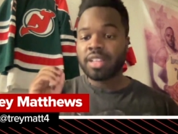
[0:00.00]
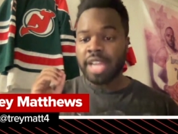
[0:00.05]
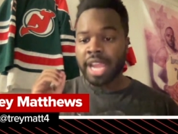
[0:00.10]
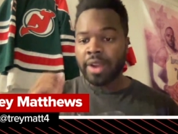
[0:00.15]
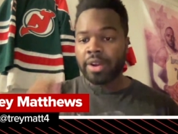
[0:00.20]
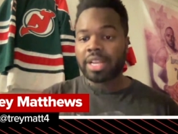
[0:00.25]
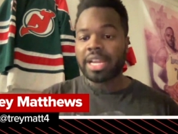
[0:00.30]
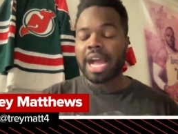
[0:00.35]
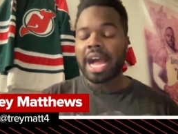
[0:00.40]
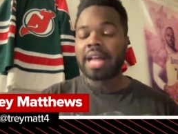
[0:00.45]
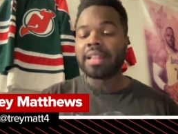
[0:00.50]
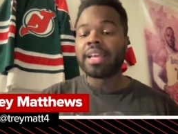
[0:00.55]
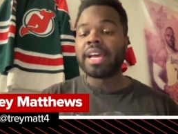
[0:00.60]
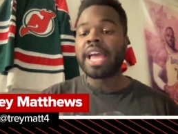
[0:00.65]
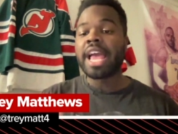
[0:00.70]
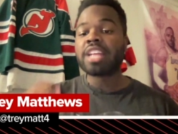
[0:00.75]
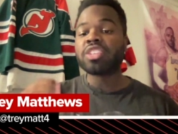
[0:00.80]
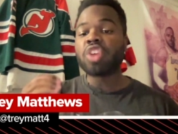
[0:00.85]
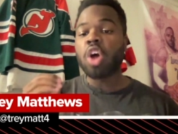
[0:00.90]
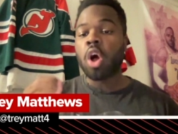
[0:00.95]
Erik Haula
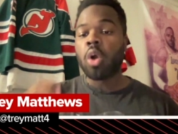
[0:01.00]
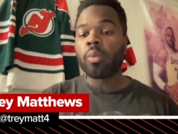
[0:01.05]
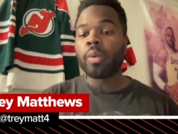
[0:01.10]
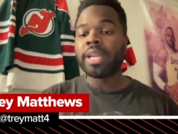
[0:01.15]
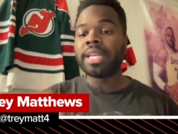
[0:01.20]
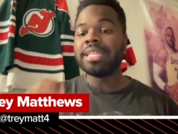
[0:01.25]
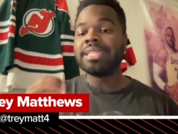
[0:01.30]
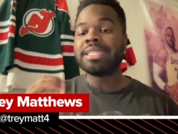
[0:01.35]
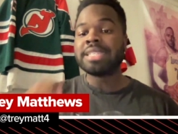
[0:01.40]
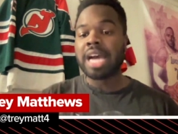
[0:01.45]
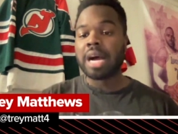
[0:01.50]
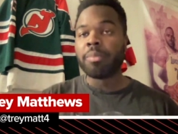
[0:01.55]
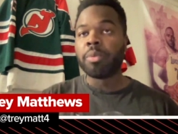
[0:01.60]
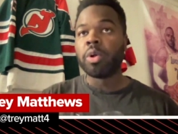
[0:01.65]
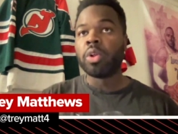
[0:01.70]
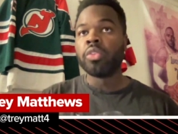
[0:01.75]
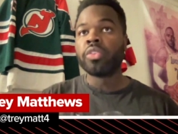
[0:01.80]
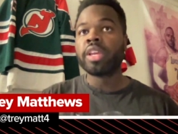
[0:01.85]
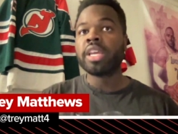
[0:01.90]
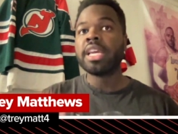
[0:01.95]
has already
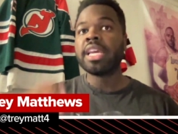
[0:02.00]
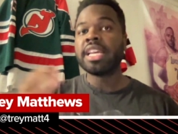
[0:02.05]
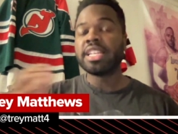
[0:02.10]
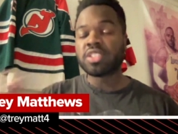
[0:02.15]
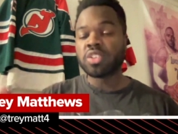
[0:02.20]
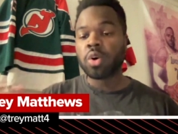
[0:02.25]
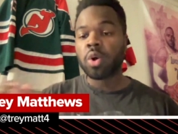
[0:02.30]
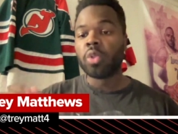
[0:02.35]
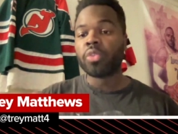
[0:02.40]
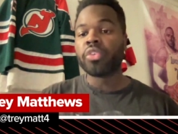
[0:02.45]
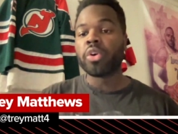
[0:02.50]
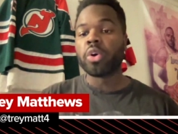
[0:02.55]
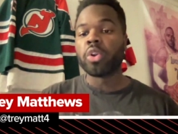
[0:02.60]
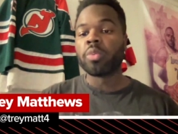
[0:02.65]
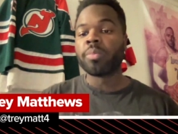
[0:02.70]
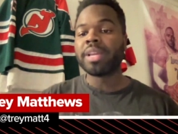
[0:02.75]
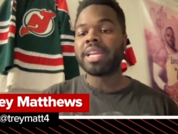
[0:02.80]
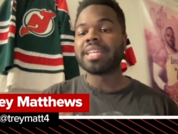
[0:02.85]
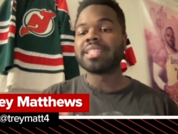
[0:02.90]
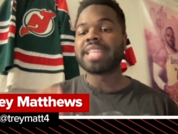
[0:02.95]
doubled his goal
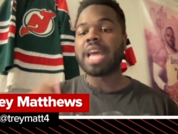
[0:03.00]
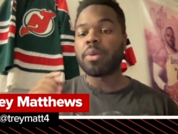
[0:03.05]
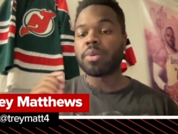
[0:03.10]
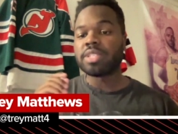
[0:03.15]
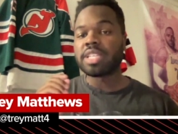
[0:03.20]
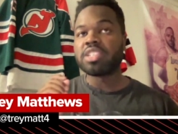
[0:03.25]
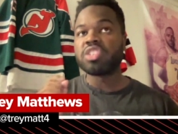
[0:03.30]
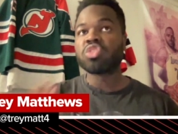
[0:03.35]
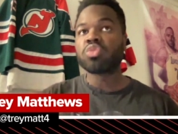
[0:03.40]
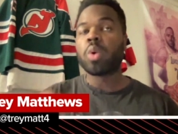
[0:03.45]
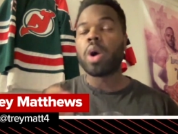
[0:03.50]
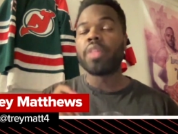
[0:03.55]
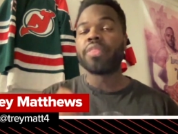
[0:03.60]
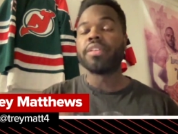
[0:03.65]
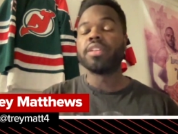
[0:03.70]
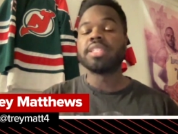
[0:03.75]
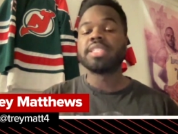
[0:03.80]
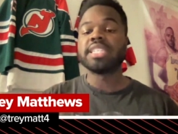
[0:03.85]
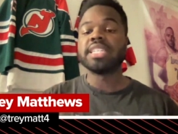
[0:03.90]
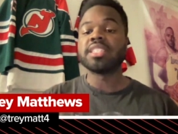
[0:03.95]
total, because that was his twelfth
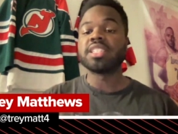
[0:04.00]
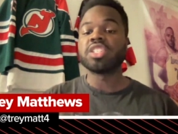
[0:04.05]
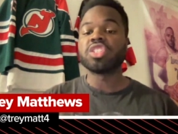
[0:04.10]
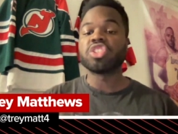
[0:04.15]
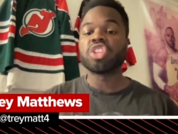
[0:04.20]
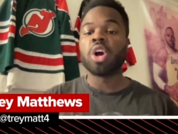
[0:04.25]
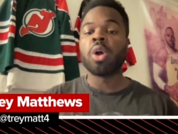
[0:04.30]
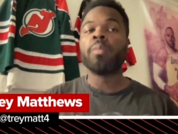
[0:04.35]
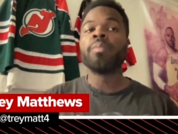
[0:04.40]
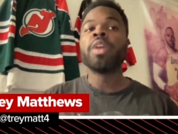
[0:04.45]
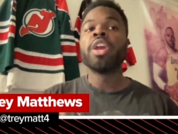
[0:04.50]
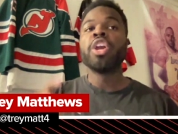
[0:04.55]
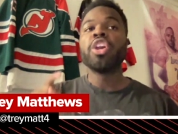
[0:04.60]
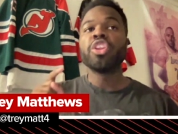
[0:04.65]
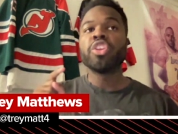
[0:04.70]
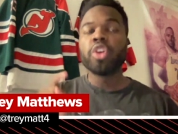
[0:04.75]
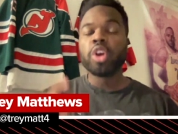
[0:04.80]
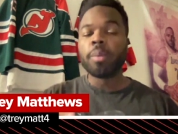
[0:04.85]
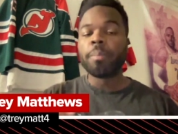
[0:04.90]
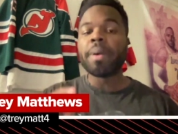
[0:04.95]
of the season. So
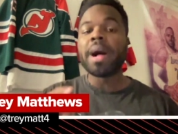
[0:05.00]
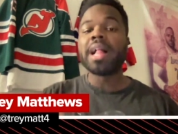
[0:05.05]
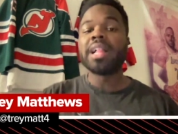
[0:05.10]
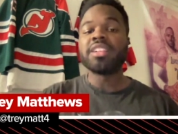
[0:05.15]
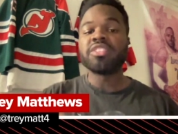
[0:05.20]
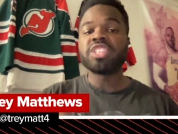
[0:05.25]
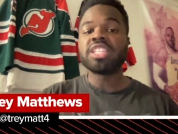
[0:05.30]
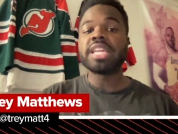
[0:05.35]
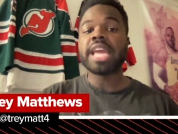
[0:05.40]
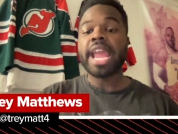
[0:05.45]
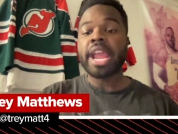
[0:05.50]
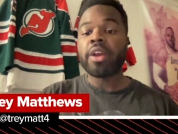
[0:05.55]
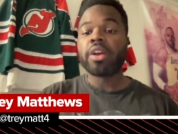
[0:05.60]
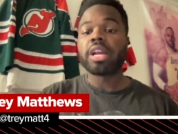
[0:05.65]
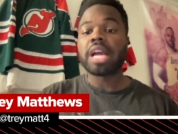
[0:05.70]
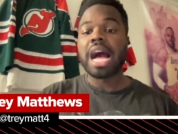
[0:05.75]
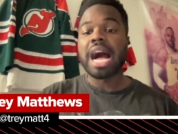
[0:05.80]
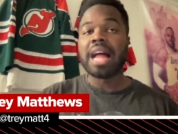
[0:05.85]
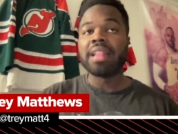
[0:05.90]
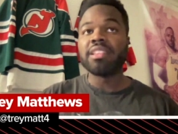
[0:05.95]
your apology to
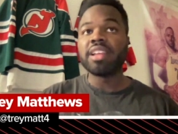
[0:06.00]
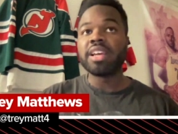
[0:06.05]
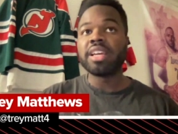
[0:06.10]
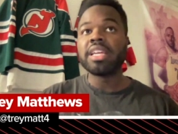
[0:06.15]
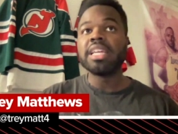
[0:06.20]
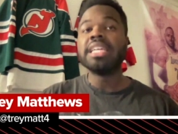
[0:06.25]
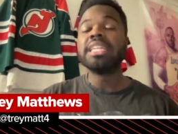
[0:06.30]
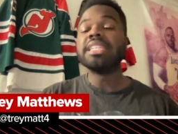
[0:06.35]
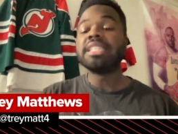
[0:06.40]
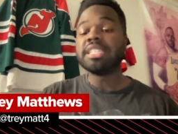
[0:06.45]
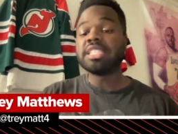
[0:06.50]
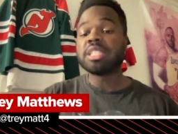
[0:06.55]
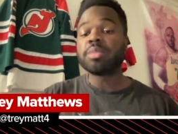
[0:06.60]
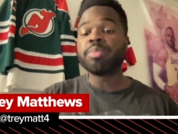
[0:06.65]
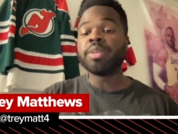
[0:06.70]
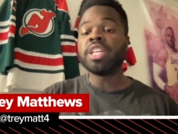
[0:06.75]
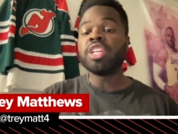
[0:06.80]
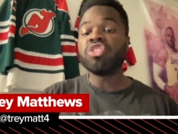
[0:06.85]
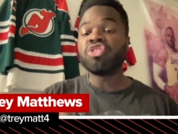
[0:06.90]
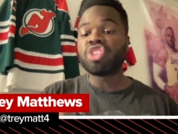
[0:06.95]
Erik Haula needs to
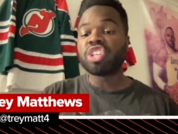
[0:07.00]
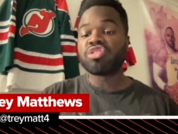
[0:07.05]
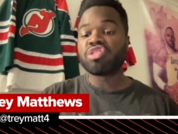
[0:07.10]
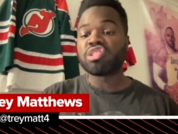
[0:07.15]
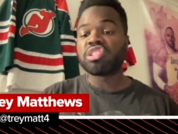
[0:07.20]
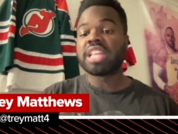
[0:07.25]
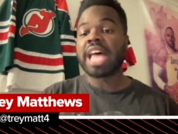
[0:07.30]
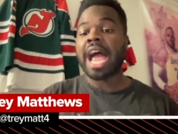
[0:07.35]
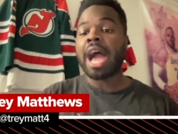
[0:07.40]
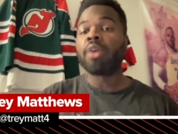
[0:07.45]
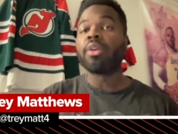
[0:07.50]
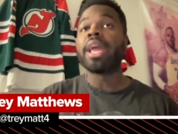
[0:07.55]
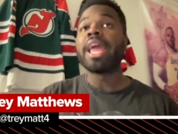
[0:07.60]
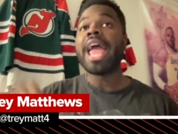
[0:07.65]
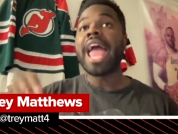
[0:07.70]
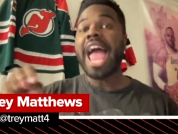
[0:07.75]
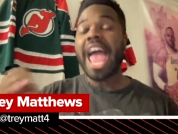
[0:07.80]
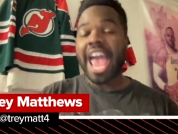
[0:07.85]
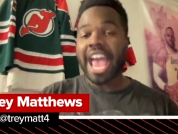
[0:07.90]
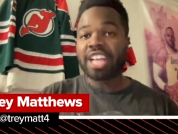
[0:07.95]
be just as loud
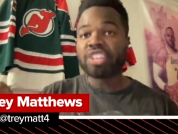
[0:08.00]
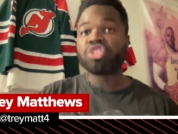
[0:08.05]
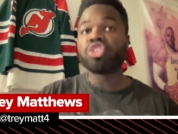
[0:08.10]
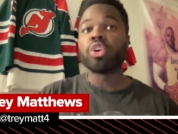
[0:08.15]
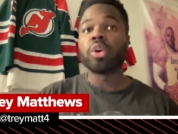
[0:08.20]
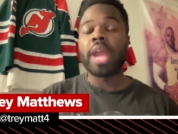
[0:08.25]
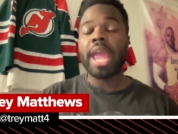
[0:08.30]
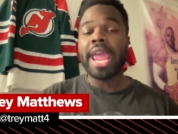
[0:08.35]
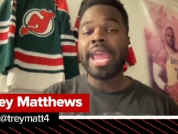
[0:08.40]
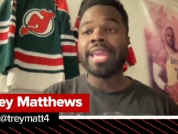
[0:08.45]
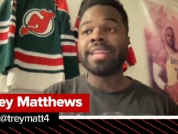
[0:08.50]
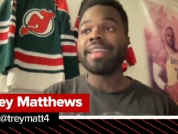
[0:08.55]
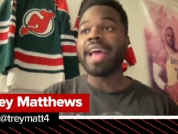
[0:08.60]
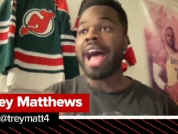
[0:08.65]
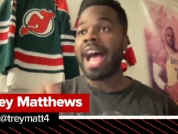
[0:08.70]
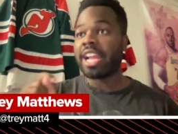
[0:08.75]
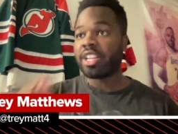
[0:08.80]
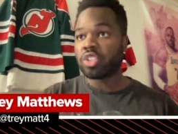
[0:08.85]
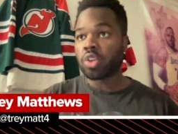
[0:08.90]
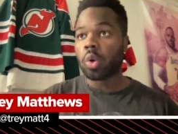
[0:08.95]
as your hate.
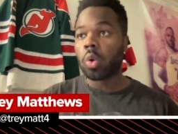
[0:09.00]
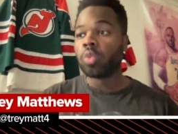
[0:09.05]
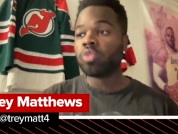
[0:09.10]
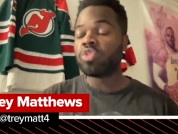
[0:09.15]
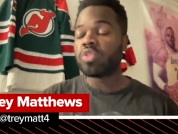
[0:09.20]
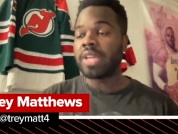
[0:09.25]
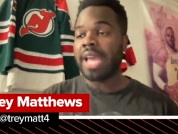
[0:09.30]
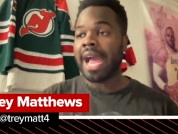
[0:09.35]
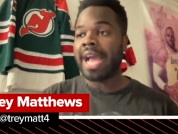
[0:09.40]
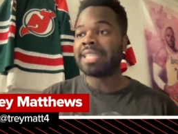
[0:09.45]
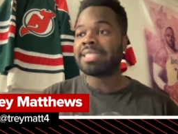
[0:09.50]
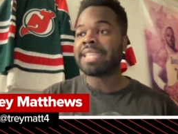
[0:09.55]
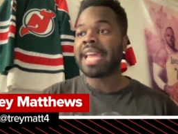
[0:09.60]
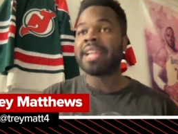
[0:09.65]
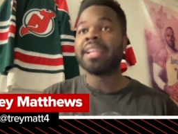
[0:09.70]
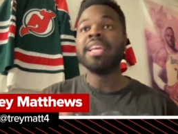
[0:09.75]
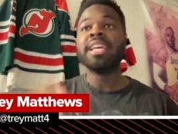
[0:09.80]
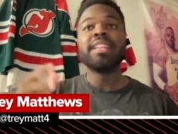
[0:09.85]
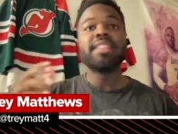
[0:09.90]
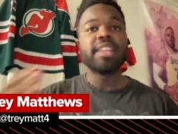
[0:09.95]
I told you guys
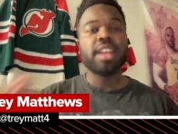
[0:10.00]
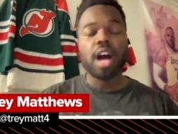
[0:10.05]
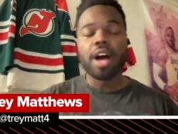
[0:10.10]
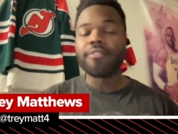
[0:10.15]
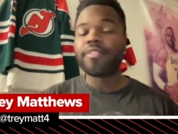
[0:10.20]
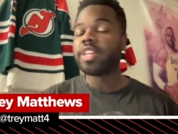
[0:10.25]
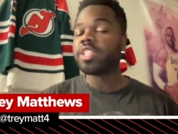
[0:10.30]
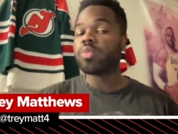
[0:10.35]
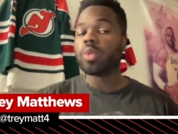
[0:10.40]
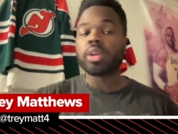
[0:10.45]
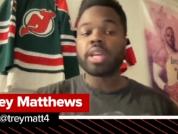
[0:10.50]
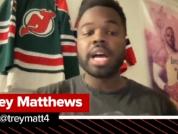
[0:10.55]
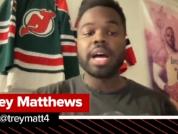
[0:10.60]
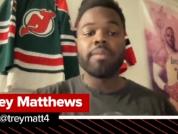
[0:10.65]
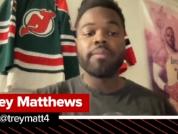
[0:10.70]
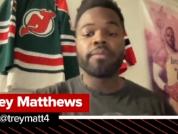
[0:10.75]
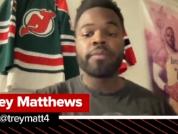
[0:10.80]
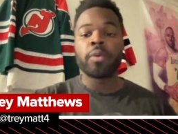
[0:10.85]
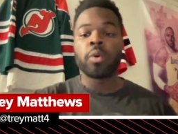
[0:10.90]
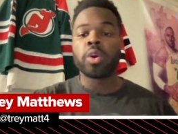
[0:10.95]
that the offense will
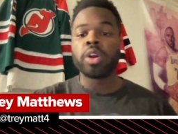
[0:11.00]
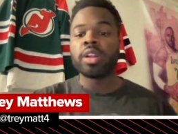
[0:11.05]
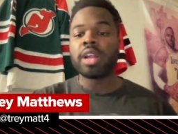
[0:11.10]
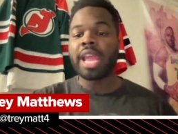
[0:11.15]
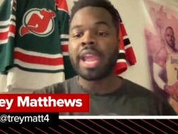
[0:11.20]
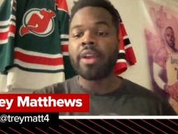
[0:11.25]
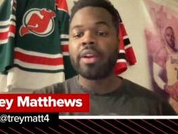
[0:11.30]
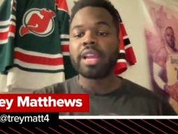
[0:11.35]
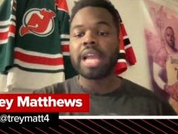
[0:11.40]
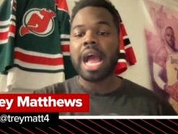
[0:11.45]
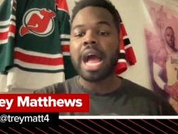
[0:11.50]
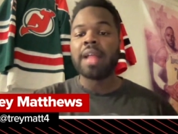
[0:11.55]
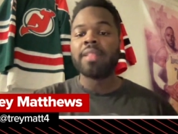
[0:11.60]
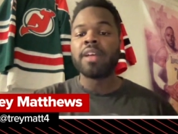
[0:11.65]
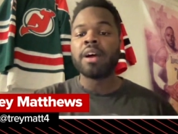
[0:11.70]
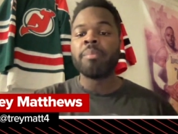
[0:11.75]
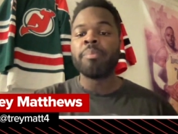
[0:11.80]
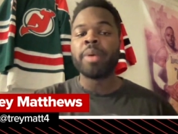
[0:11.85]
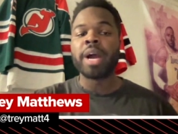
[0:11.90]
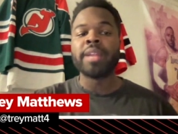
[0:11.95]
come for Erik
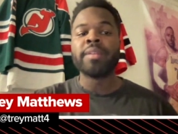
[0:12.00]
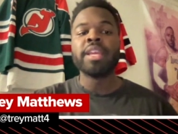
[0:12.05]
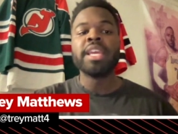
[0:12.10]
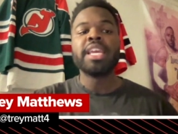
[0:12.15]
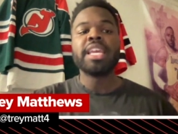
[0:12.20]
Haula, but